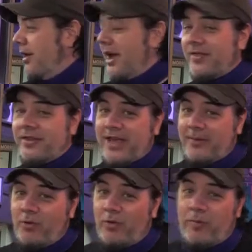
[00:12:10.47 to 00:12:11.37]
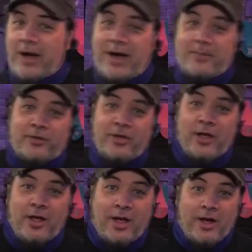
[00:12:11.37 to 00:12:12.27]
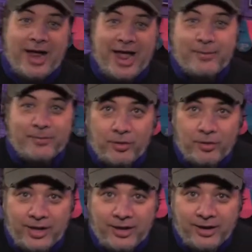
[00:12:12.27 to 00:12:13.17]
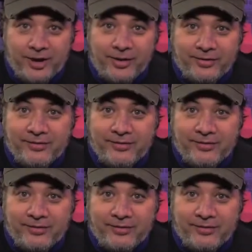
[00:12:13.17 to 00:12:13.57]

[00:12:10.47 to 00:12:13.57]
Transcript: and the Deadpool Pops are absolutely hilarious.